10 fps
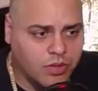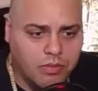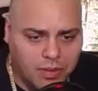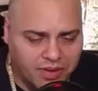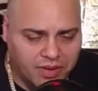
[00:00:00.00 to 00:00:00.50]
E
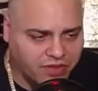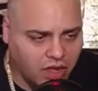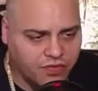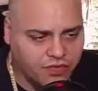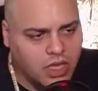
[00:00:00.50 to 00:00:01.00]
may be
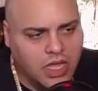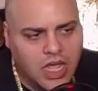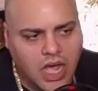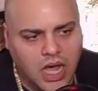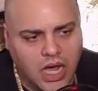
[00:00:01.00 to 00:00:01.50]
involved.
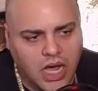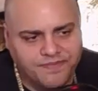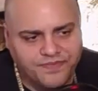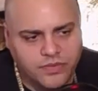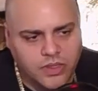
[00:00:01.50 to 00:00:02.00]
Uh,
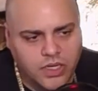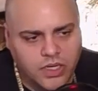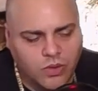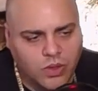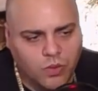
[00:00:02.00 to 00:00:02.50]
you
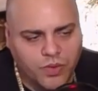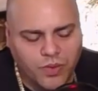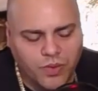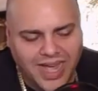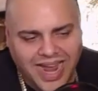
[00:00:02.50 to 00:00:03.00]
know,
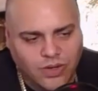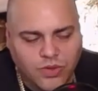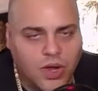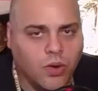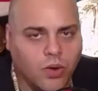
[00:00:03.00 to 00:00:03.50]
I don't
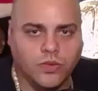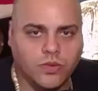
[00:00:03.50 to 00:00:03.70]
know.